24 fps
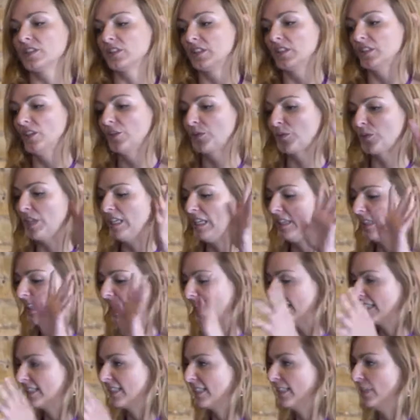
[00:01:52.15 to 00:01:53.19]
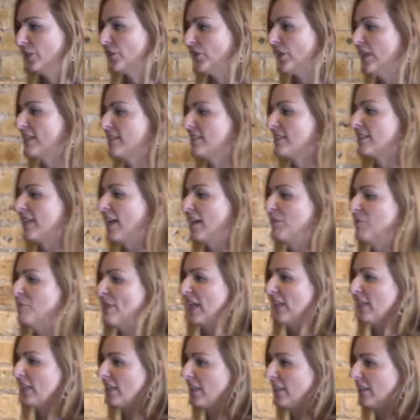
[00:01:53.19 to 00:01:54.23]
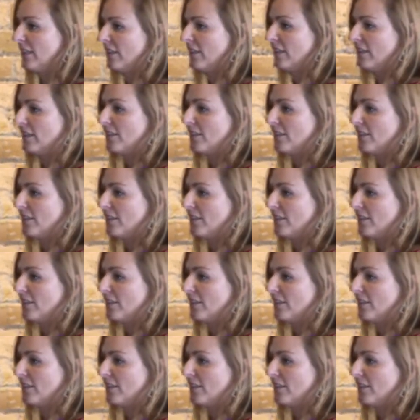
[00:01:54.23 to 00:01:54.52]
is the 3 things that the Greeks said make a